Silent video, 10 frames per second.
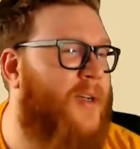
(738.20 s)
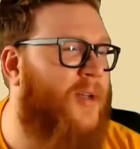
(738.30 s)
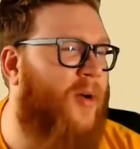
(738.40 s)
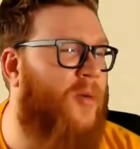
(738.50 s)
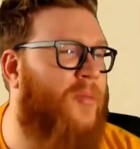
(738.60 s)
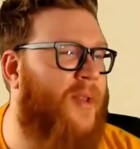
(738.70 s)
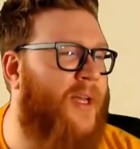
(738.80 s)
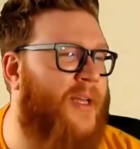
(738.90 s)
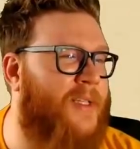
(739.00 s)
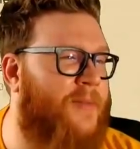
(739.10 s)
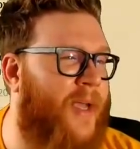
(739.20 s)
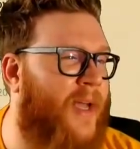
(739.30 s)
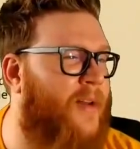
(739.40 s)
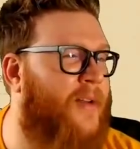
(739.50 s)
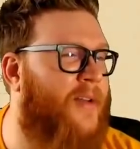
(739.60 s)
Go Blizz,
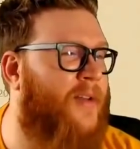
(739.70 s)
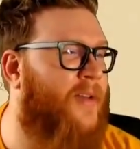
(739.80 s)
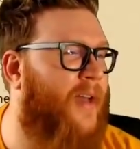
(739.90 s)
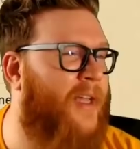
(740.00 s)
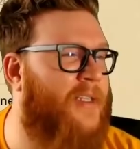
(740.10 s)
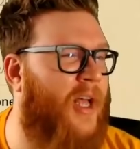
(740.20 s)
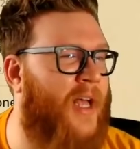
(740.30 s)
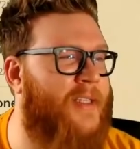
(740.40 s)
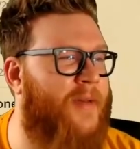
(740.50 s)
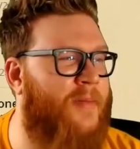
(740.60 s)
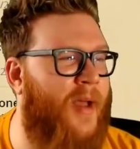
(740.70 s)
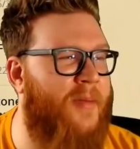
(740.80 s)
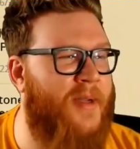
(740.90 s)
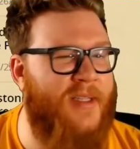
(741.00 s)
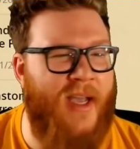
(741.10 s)
man. That's awesome.
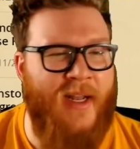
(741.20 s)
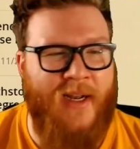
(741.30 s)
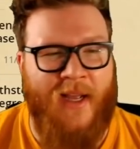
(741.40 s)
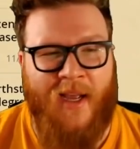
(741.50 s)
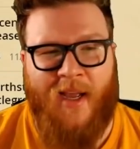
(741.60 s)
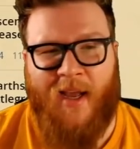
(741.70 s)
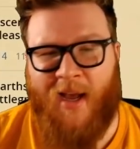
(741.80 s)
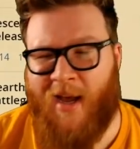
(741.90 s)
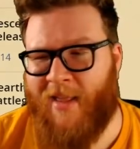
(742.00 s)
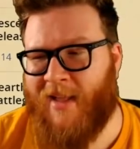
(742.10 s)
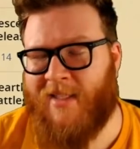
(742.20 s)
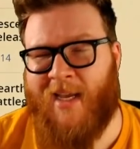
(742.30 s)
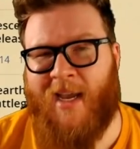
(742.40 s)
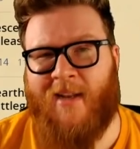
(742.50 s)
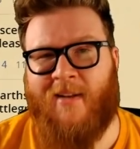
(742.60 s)
I'm excited. Uh, that
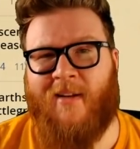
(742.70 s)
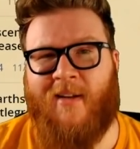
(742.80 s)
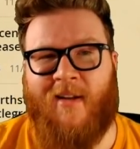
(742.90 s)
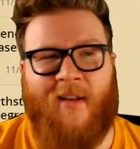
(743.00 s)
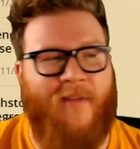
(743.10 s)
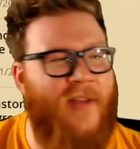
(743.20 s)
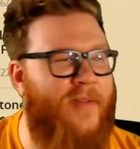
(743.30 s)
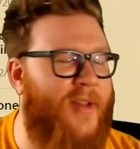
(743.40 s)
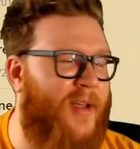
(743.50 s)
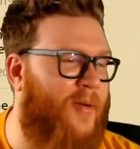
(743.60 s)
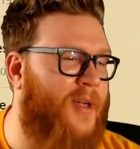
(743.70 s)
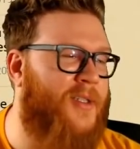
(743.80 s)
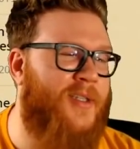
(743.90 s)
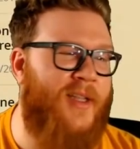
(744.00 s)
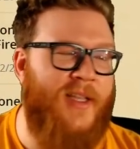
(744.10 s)
said, if you have any
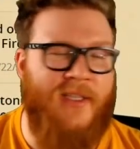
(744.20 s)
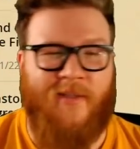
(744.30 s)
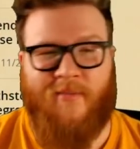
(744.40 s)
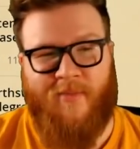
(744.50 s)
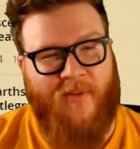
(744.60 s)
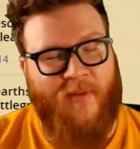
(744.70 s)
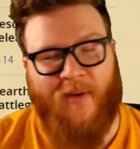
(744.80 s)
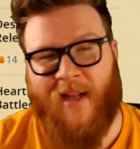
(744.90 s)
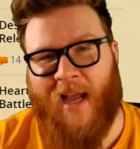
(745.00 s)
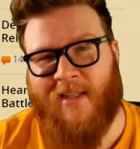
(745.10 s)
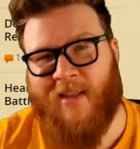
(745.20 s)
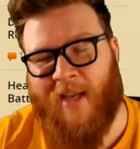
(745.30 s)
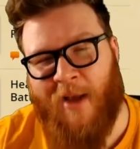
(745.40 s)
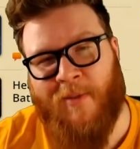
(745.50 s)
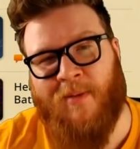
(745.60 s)
questions on this, feel free to ask in the
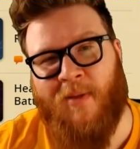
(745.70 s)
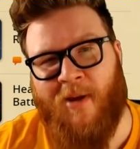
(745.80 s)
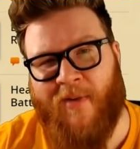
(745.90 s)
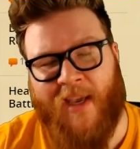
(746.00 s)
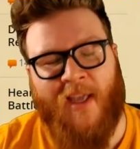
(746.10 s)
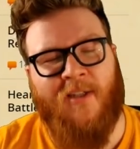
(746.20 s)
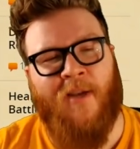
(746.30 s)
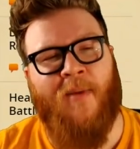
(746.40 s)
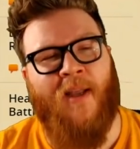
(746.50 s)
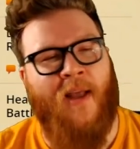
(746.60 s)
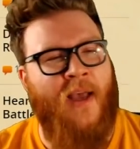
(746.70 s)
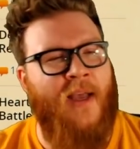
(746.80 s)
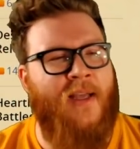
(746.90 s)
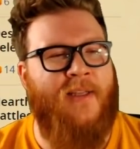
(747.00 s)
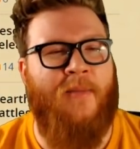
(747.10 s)
comments below. If I can't chime in,
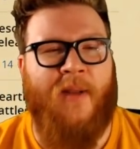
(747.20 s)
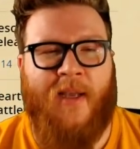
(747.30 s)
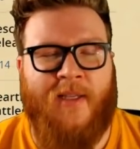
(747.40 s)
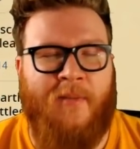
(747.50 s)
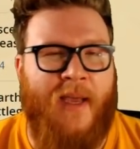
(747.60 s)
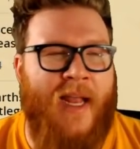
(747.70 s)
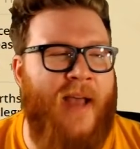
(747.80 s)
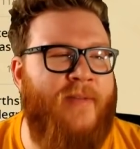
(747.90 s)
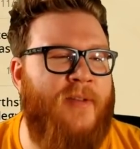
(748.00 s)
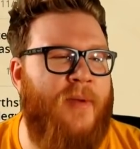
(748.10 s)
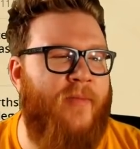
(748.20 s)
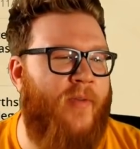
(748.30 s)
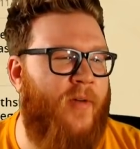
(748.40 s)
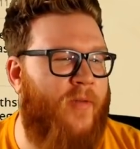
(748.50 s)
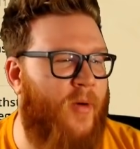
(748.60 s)
somebody else might have some
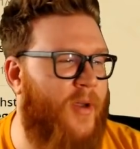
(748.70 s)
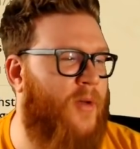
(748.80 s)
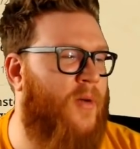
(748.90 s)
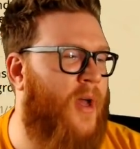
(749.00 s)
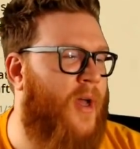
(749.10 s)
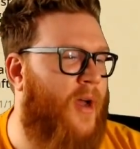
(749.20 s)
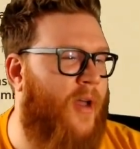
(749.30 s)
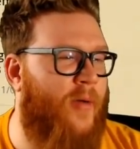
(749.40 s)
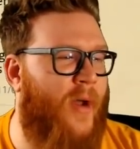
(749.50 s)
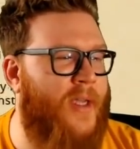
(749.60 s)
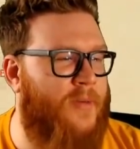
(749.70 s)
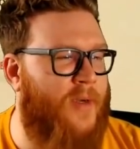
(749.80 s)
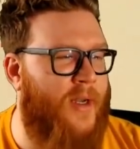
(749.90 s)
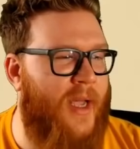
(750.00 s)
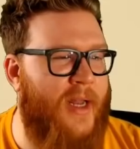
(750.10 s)
info for you. Otherwise, we're
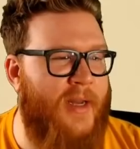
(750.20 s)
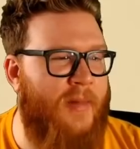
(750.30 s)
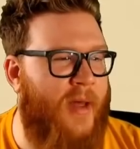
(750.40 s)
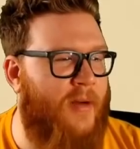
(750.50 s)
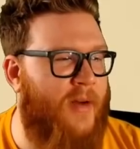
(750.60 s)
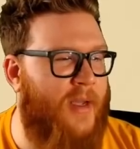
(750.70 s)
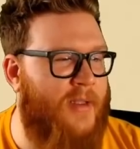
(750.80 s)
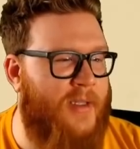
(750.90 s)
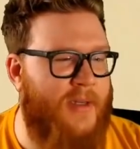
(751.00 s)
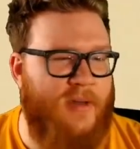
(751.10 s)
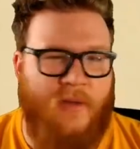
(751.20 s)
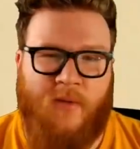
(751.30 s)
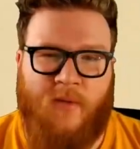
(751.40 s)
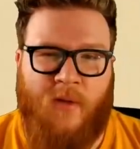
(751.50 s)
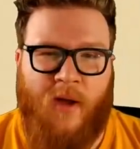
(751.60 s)
going to head into Battlegrounds here
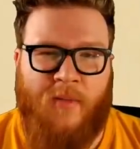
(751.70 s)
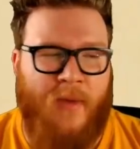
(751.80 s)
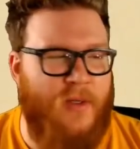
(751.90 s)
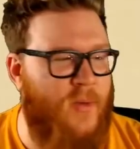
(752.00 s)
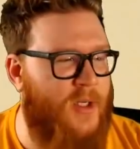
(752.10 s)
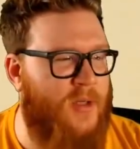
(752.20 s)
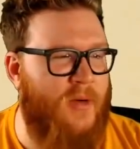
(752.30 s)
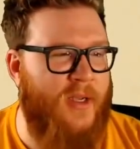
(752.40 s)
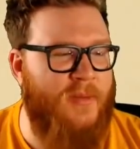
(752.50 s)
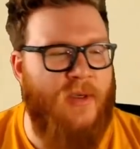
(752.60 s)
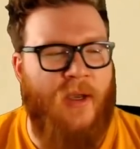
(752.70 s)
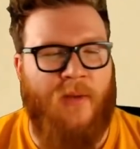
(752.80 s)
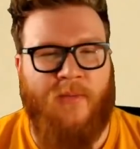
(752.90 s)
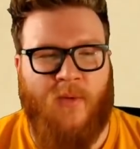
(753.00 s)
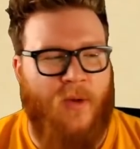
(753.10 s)
soon on my Twitch stream. So
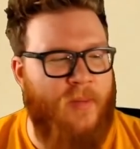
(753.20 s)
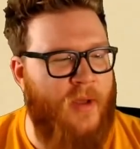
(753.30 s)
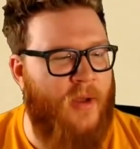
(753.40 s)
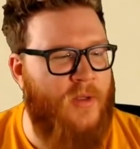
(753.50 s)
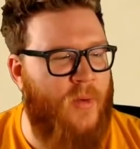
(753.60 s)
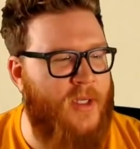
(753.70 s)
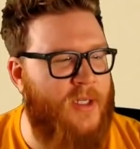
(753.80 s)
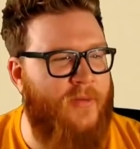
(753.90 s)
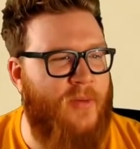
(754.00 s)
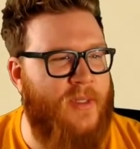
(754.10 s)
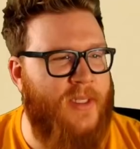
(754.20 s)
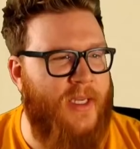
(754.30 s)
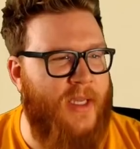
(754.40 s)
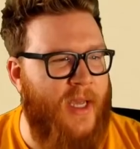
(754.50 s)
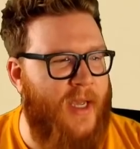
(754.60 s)
come join me on Twitch if you want to
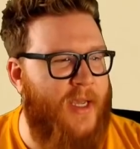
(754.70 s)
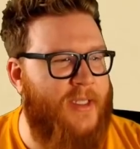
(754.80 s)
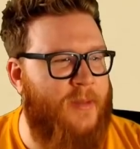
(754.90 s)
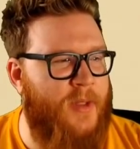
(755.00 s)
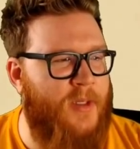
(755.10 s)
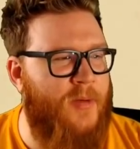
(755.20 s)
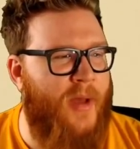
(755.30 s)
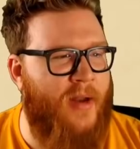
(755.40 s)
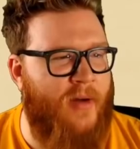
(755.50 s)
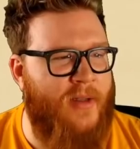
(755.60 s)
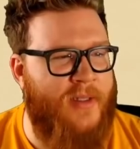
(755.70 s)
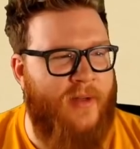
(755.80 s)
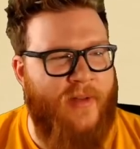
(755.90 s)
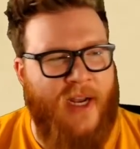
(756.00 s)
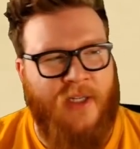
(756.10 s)
see some of this new Battleground
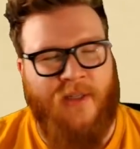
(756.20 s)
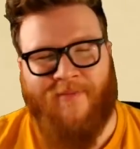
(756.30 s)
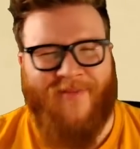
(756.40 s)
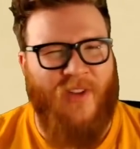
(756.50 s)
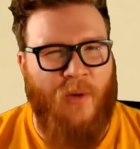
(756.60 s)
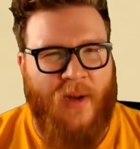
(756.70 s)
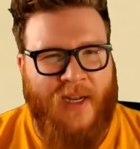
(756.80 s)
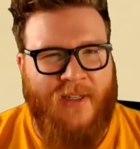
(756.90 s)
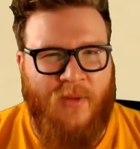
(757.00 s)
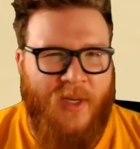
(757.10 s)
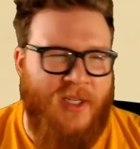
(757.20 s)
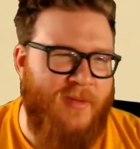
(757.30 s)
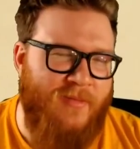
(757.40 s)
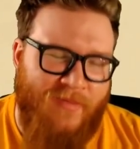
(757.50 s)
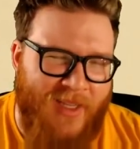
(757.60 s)
stuff in action. If you don't want to head to
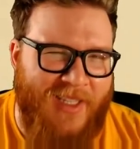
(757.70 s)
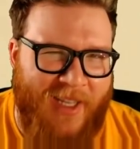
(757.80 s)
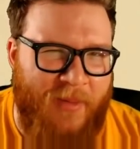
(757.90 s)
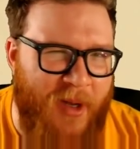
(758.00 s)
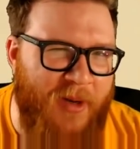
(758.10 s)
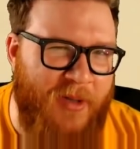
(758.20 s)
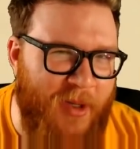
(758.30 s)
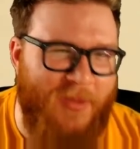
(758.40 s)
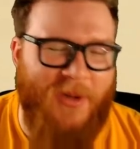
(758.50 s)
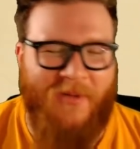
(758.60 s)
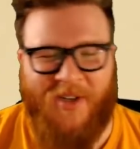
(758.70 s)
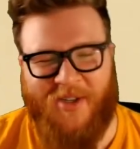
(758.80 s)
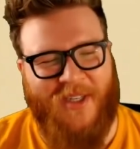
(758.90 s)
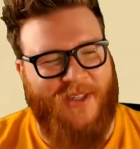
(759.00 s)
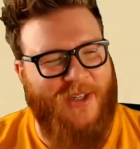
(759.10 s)
Twitch, it's going to be on YouTube too
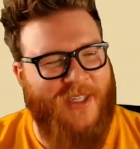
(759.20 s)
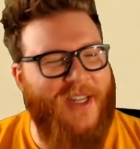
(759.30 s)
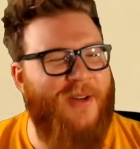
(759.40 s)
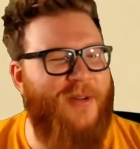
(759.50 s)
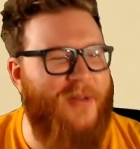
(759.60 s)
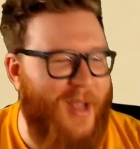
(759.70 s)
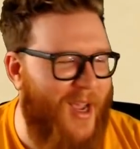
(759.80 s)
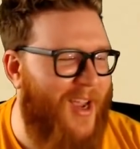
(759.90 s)
eventually. So just stay tuned